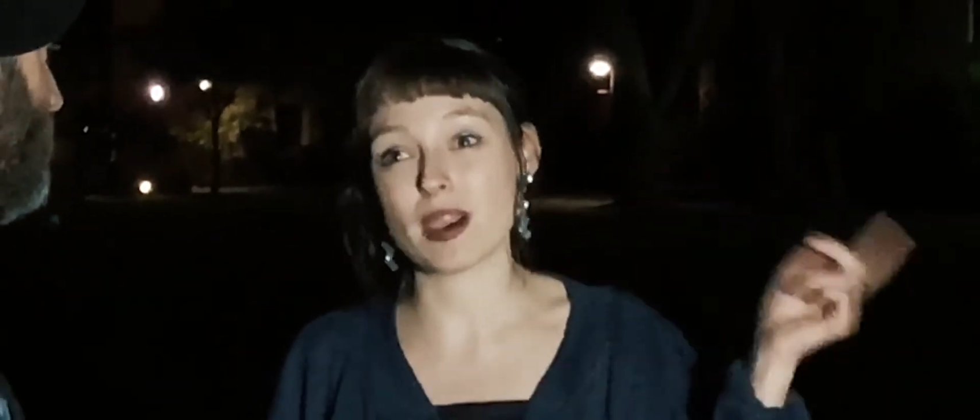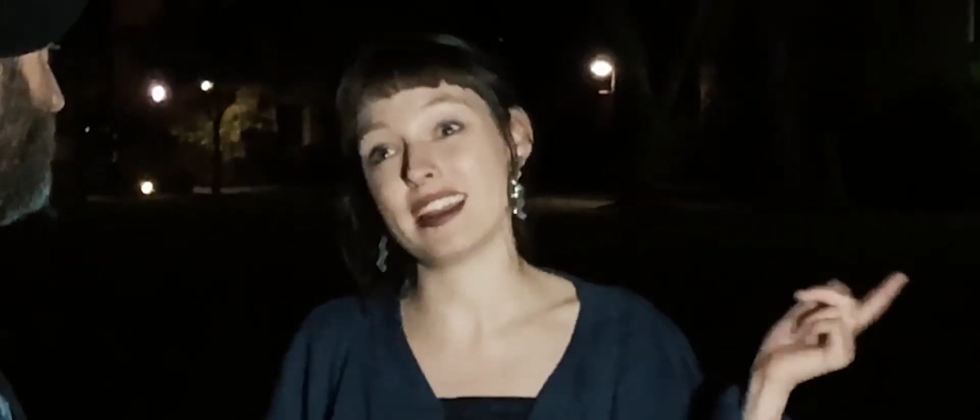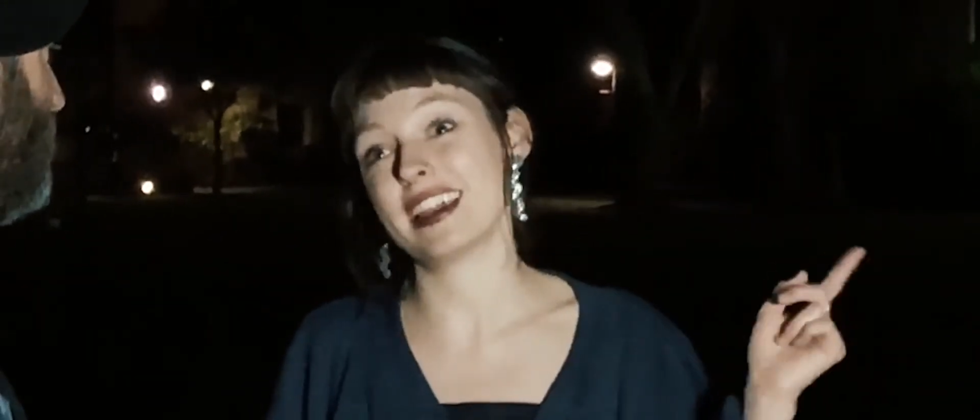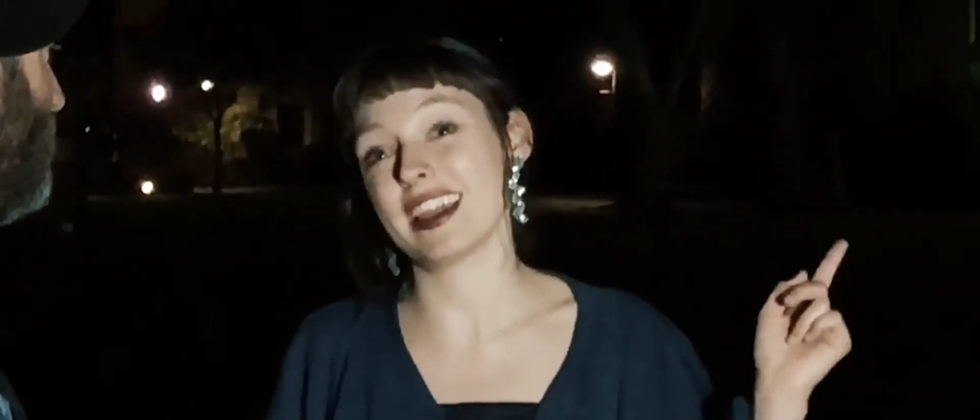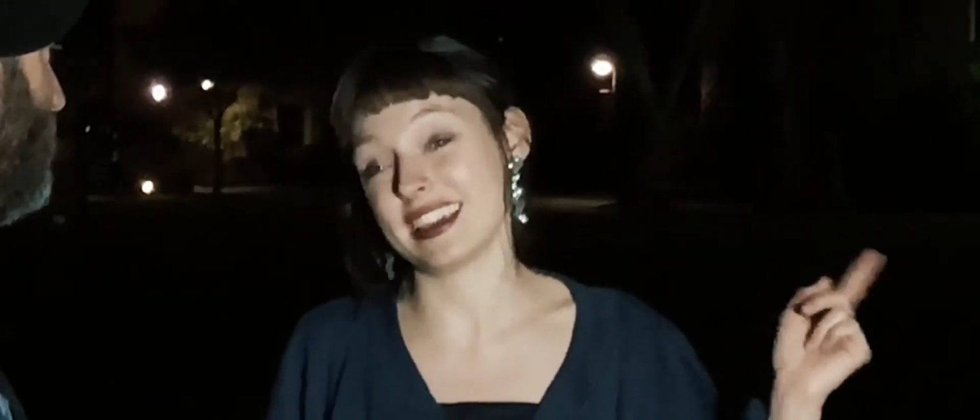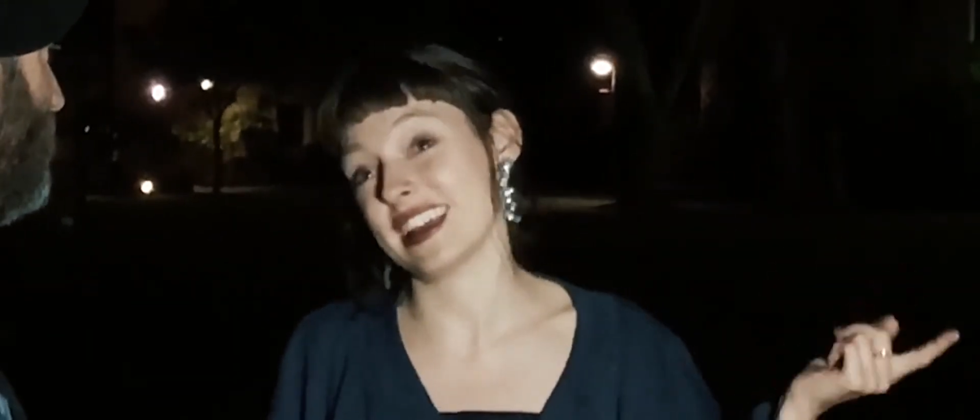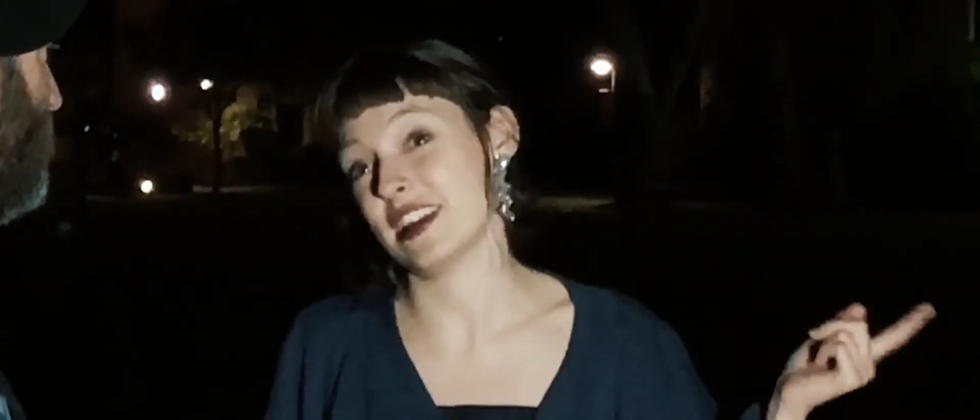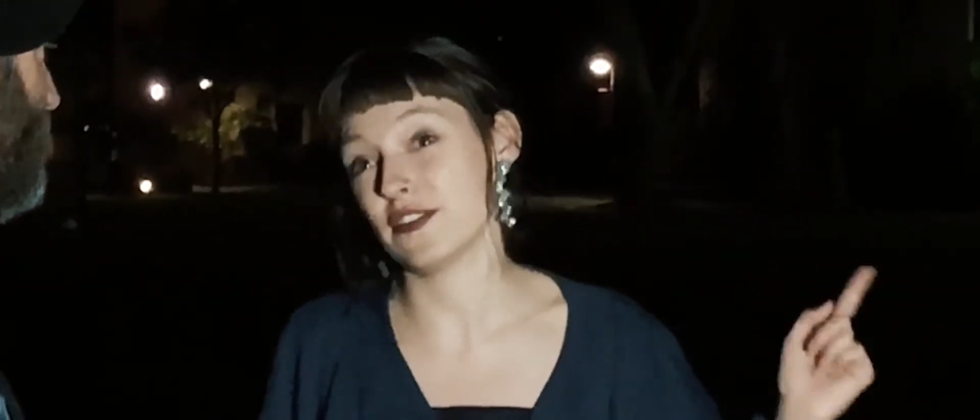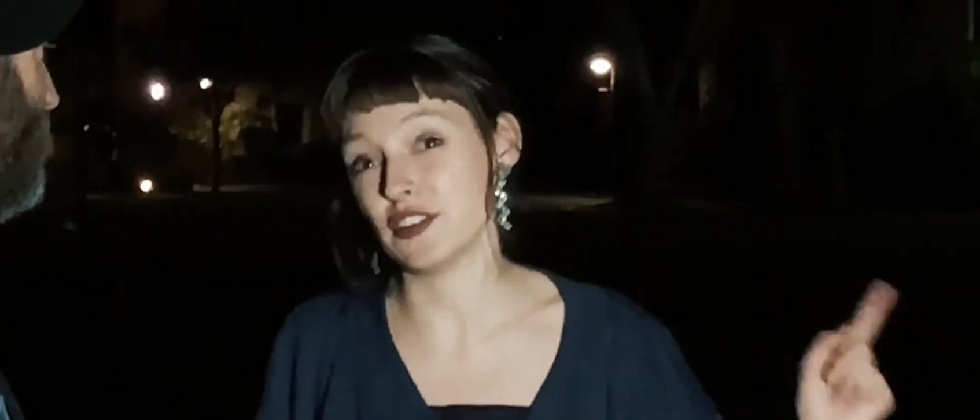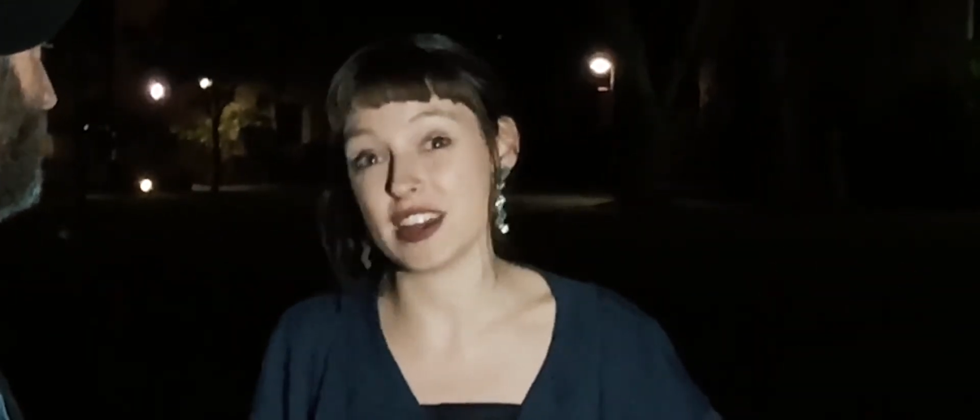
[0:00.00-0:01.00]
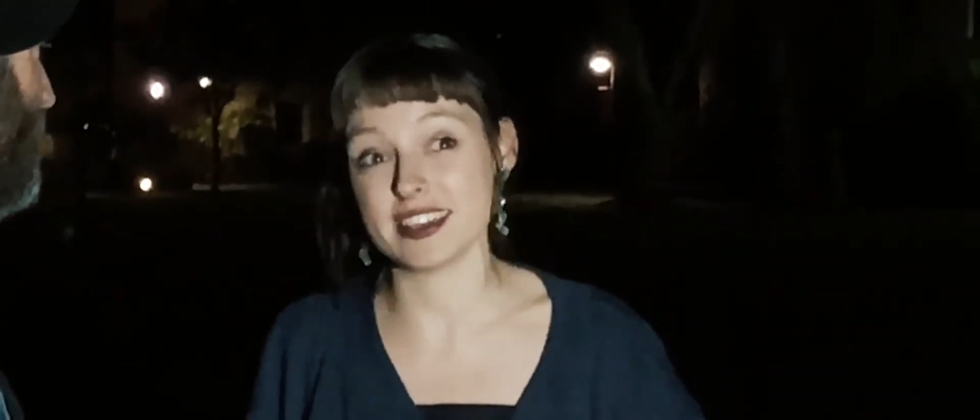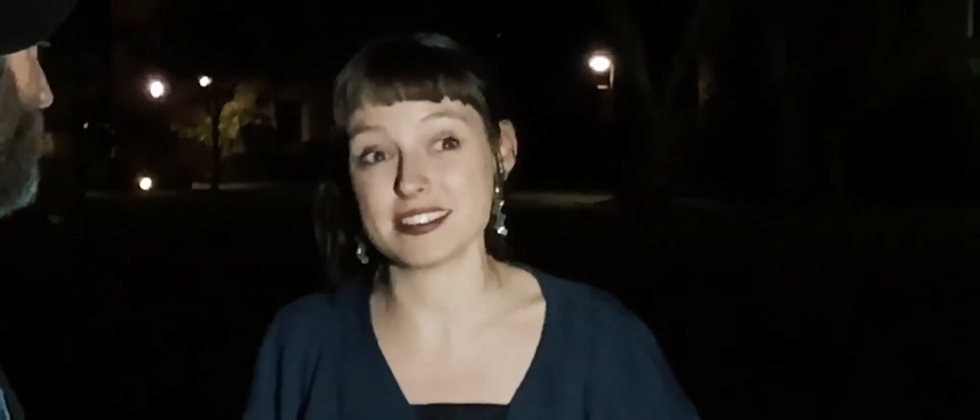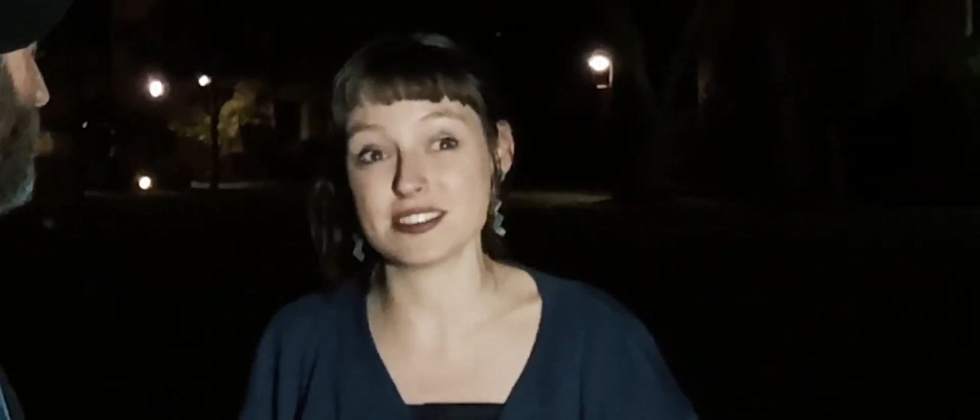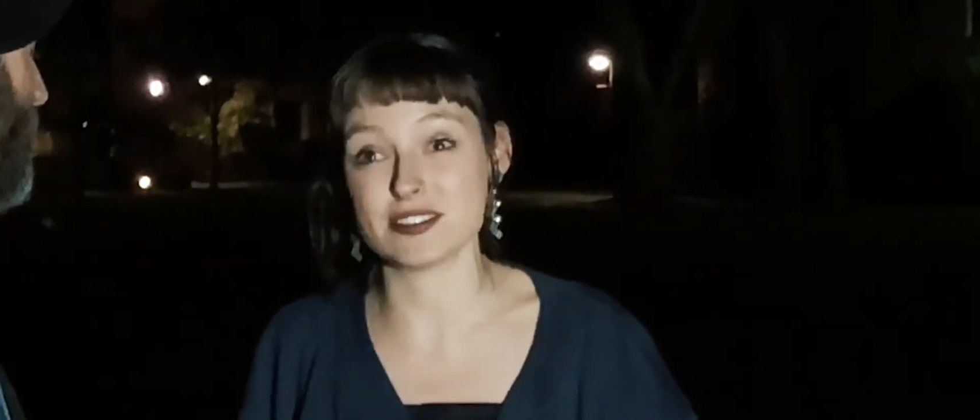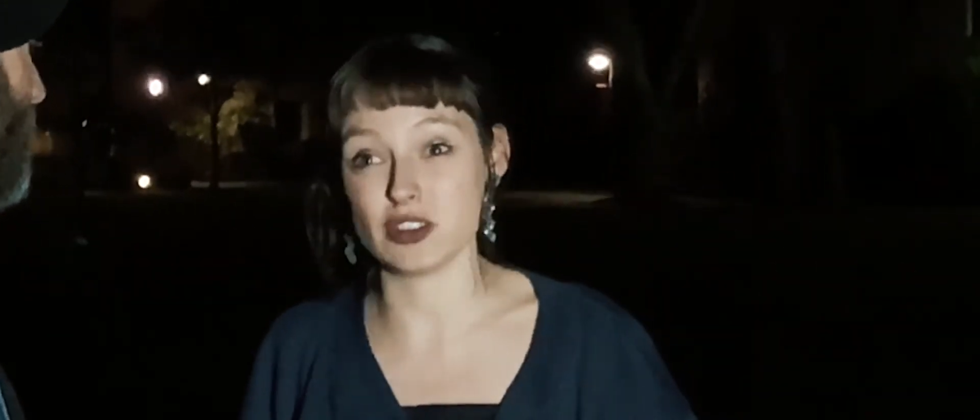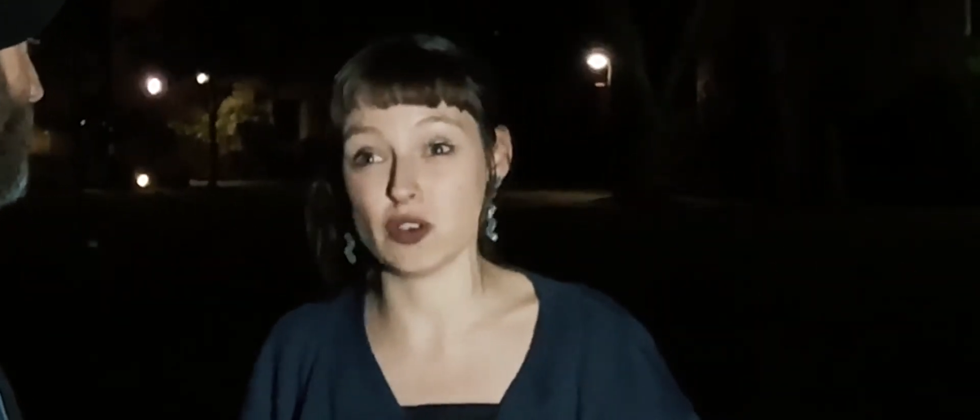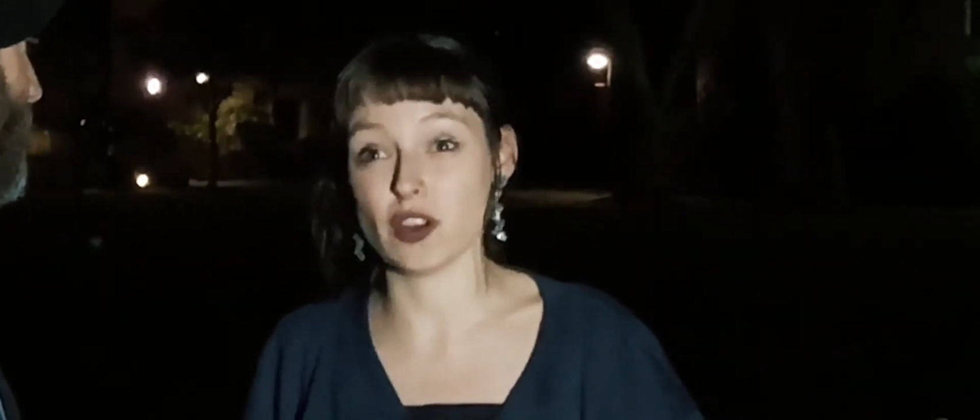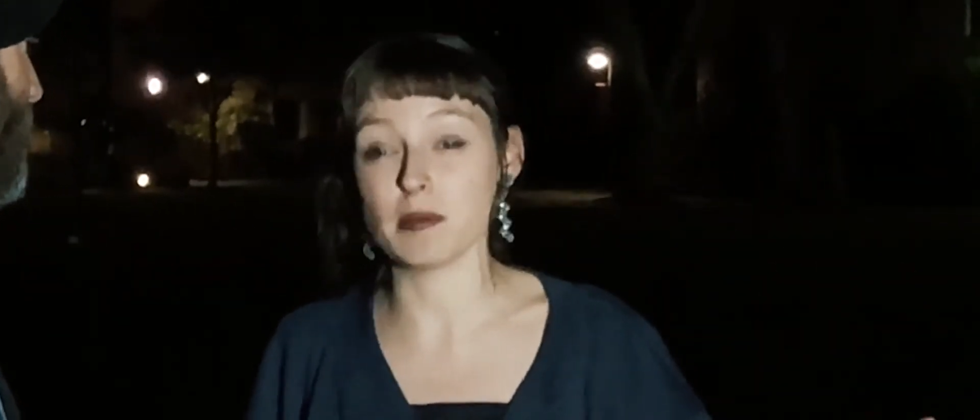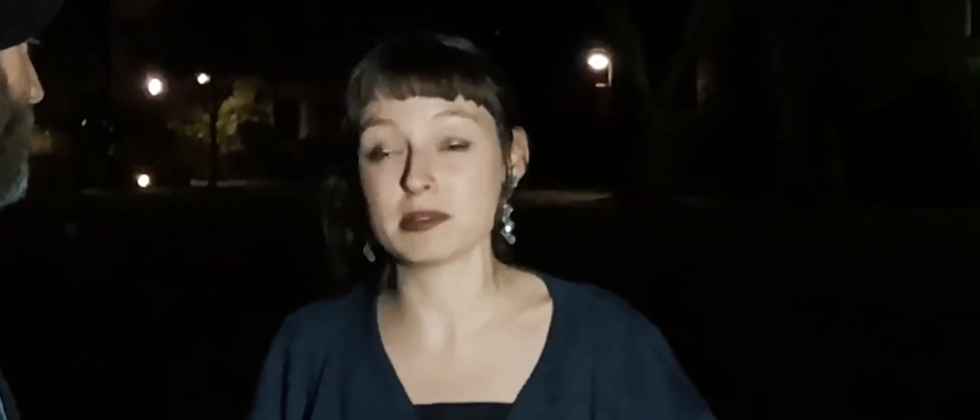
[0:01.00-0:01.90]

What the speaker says: away again in a few days to Europe.